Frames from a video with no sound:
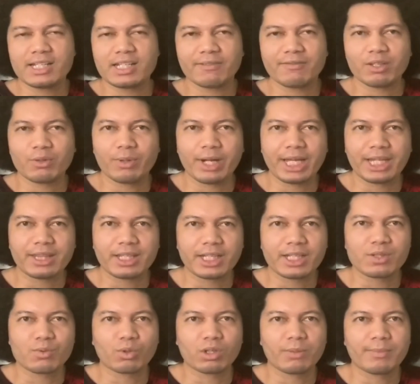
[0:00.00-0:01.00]
of the way
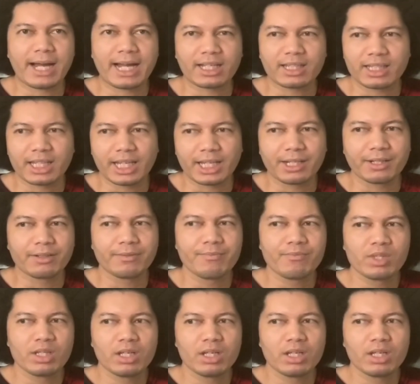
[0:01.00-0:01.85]
things were back then.